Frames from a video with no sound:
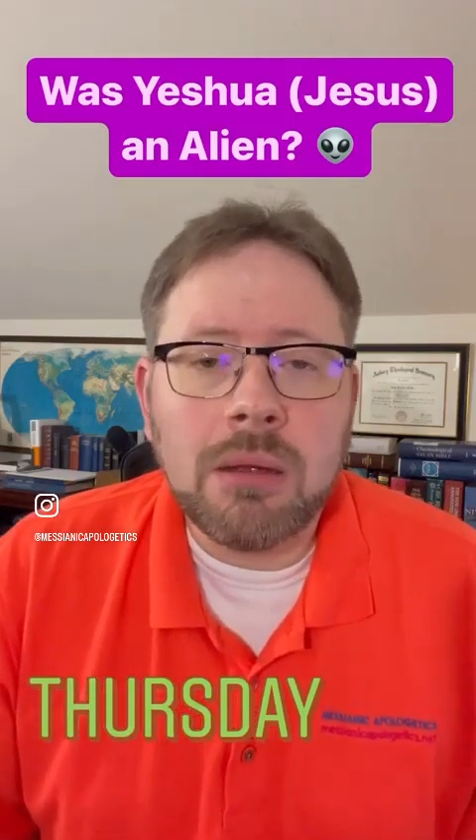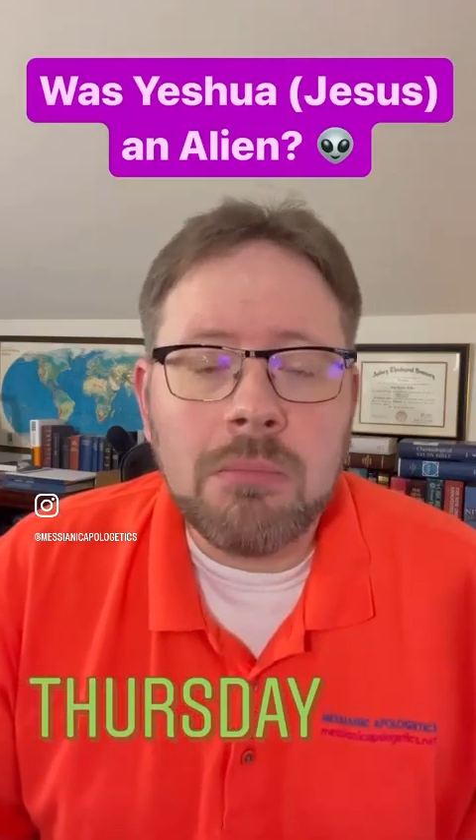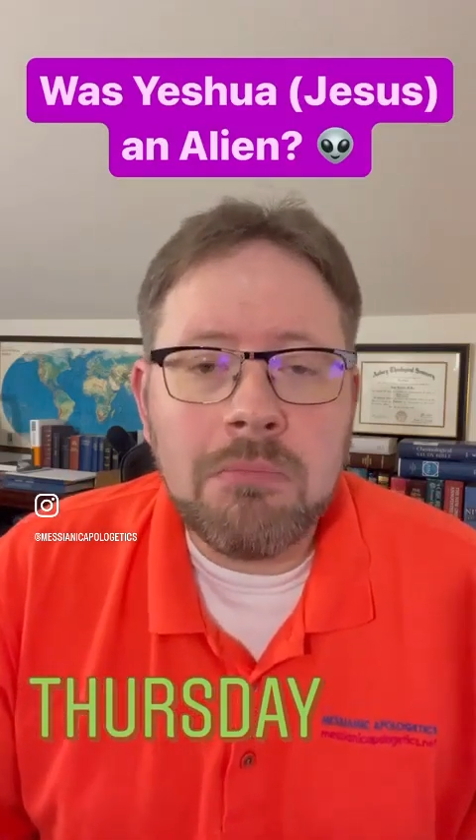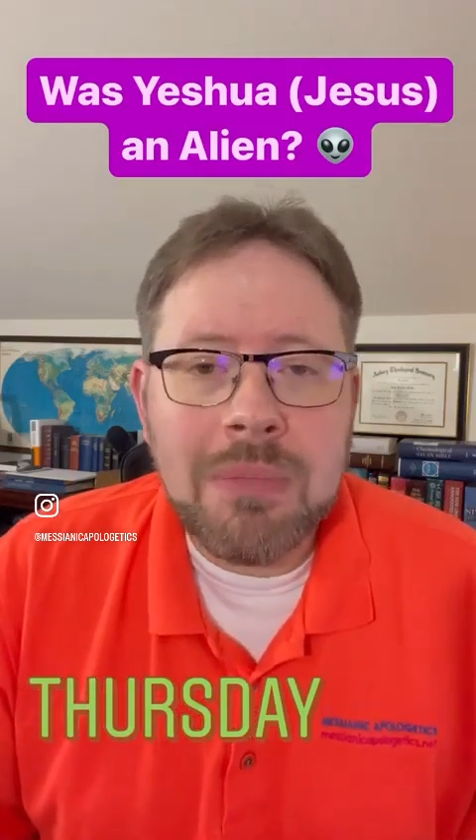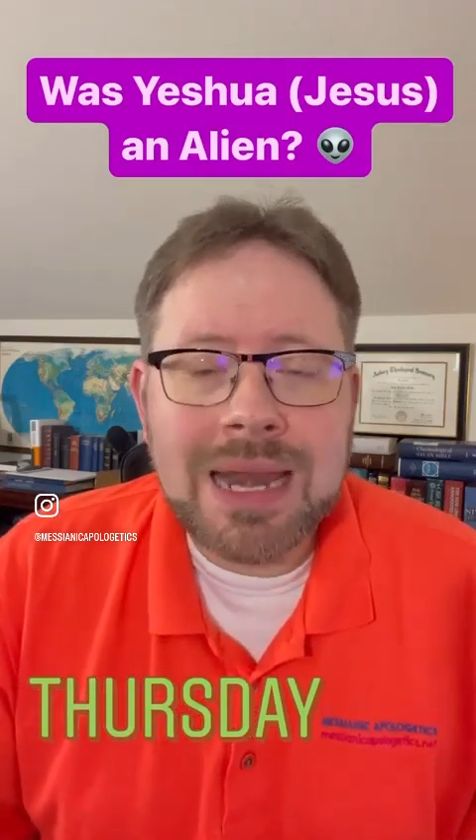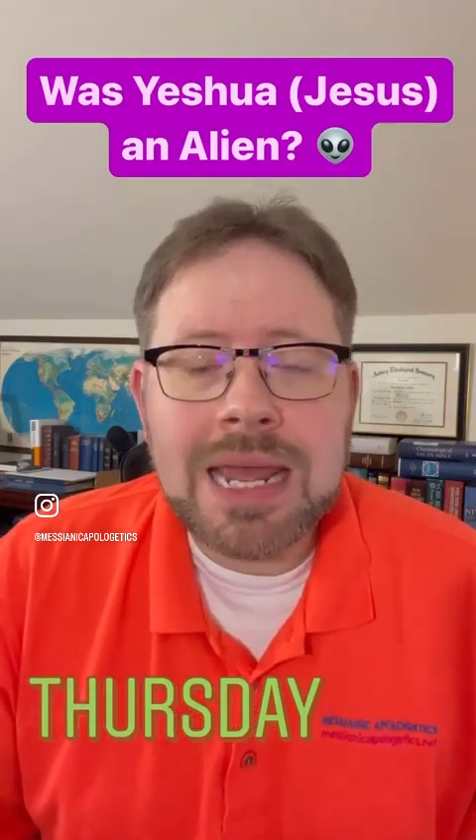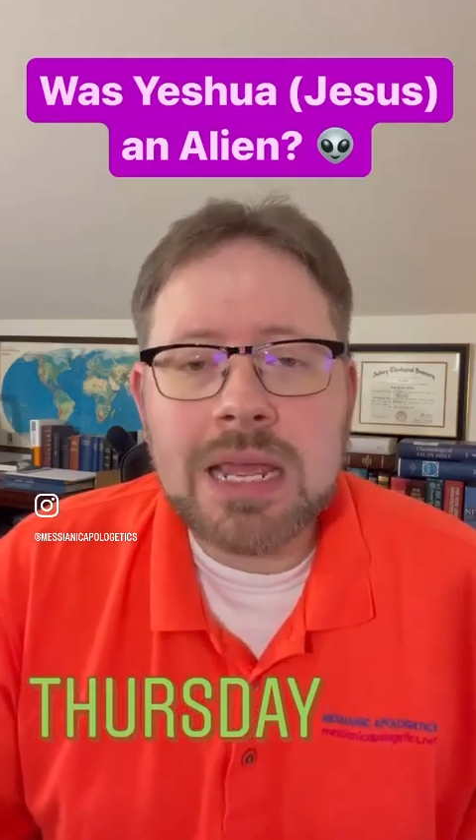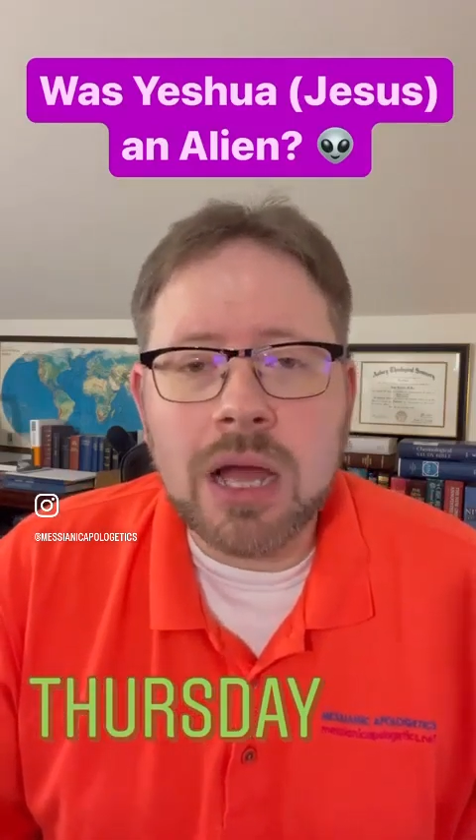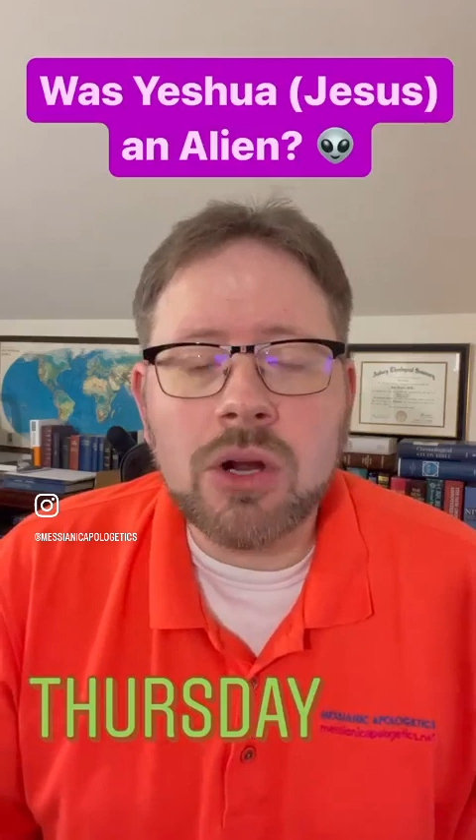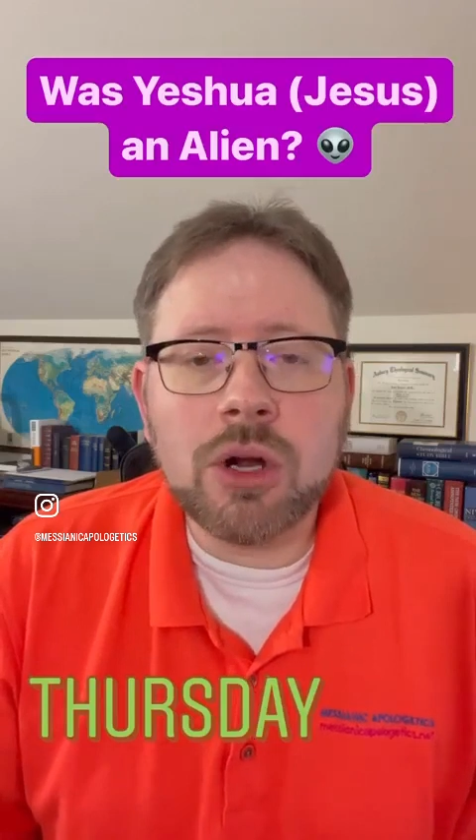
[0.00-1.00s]
many
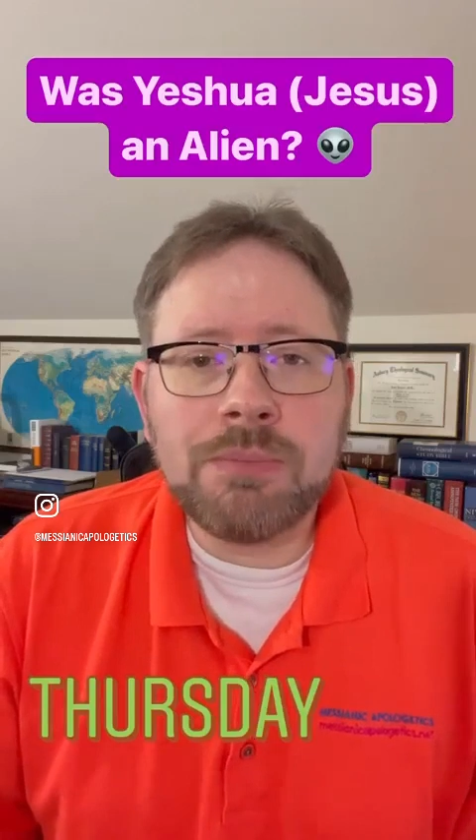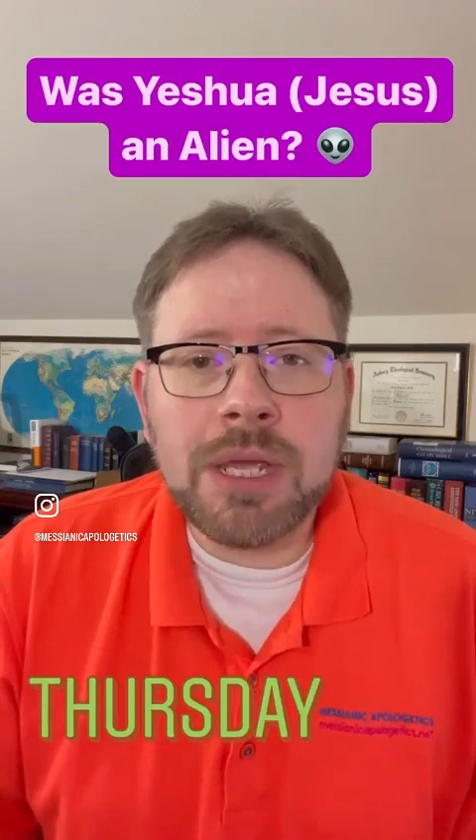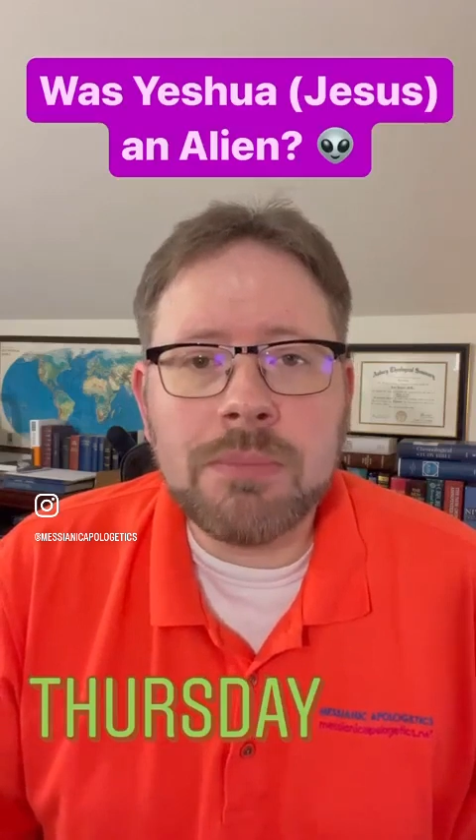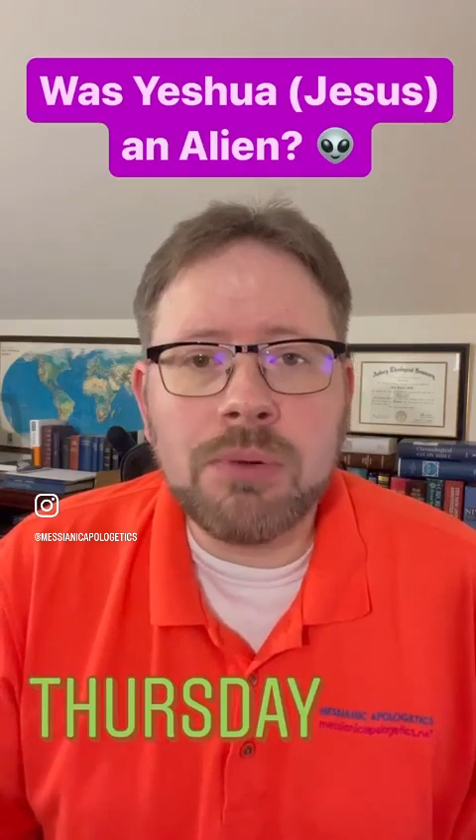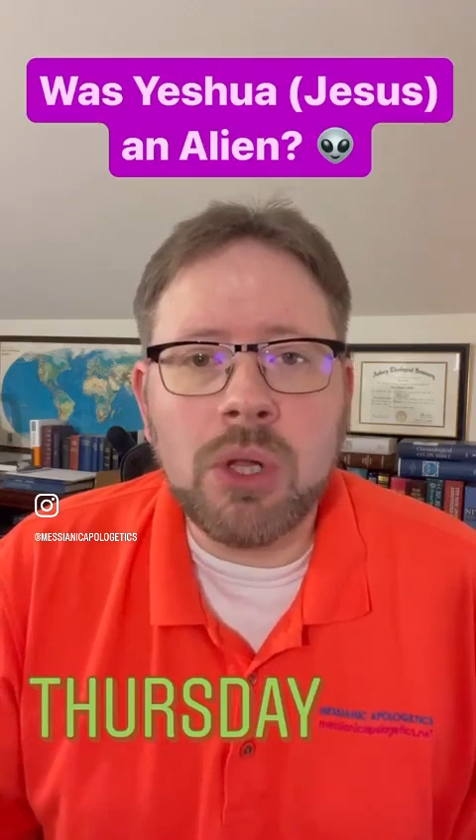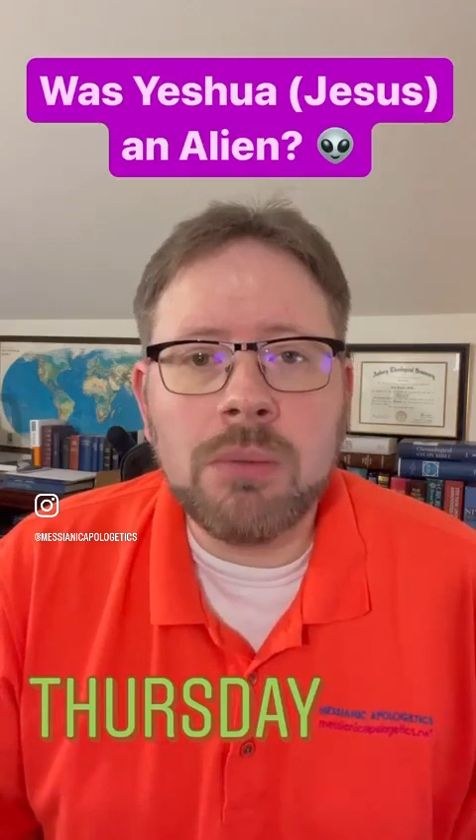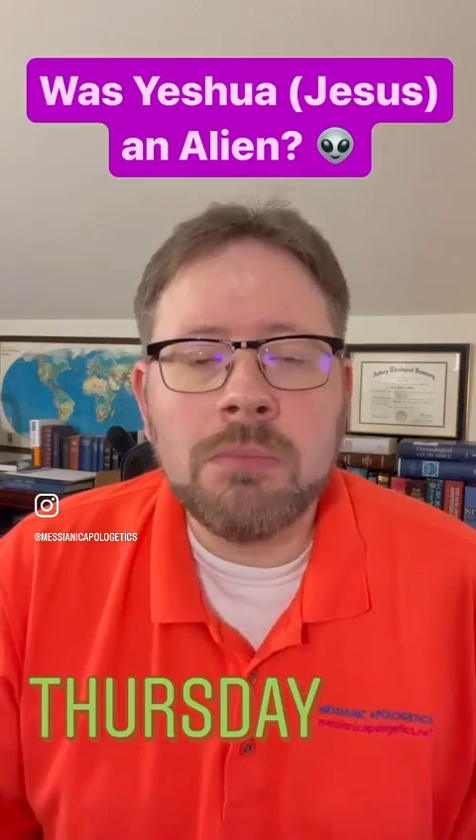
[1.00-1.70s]
younger people